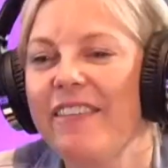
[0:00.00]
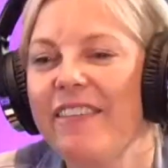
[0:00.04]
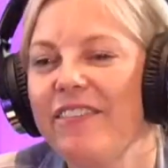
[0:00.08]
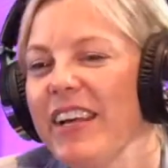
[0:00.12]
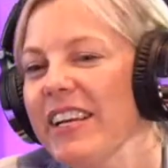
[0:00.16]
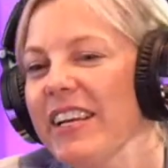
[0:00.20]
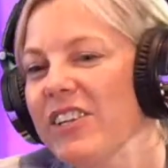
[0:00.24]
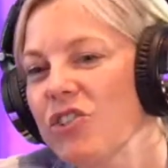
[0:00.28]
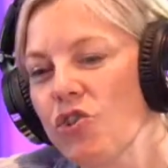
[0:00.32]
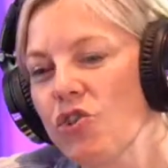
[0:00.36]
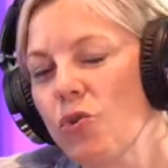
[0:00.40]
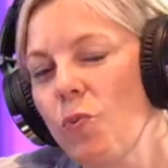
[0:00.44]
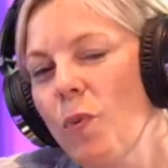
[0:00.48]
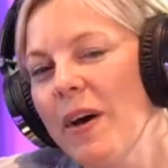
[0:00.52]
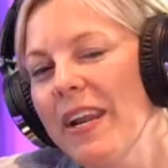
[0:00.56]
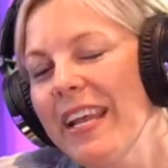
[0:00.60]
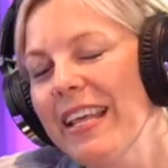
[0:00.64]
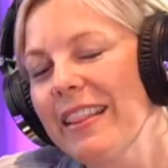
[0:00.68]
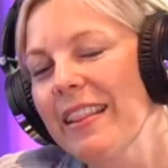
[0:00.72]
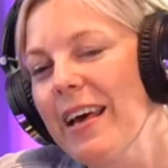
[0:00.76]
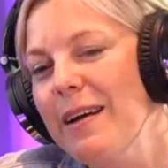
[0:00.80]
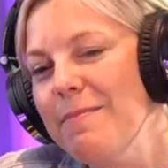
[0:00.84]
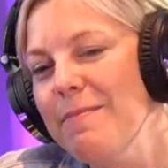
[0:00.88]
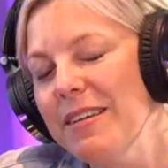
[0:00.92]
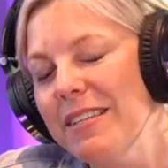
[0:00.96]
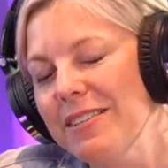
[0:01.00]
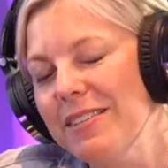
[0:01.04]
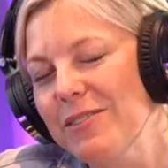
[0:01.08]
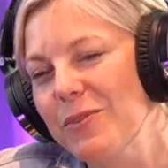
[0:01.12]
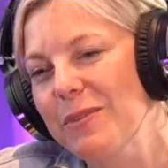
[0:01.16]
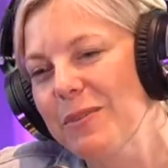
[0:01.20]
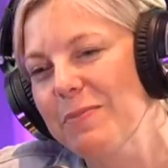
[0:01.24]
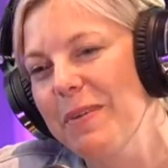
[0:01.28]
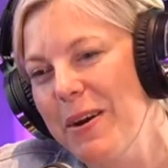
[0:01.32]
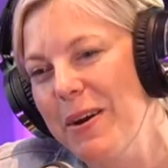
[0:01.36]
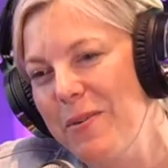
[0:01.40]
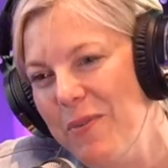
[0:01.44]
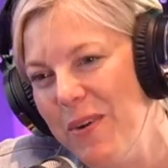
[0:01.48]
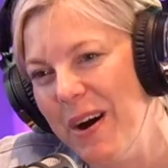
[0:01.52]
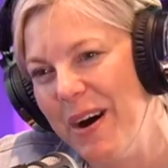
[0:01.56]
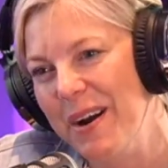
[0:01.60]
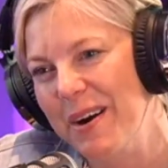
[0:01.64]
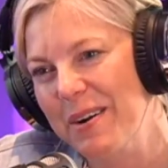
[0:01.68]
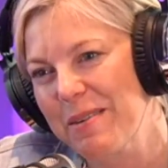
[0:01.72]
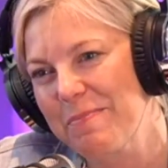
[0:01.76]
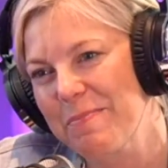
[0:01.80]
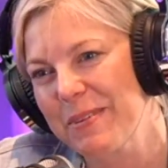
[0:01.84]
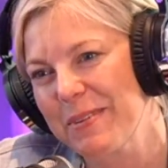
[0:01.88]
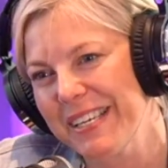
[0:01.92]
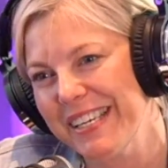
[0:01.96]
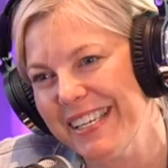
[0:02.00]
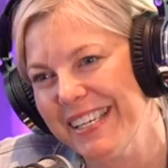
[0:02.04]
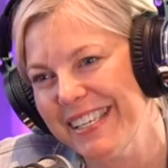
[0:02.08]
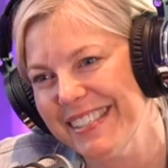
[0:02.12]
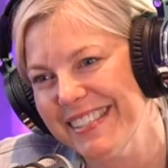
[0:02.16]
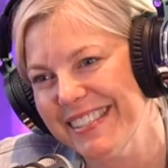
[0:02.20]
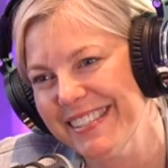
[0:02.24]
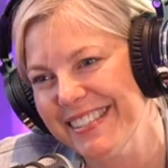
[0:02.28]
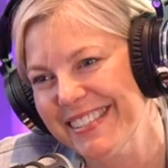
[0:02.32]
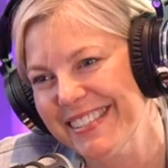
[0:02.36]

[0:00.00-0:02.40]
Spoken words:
like 20 lemons with my water, please?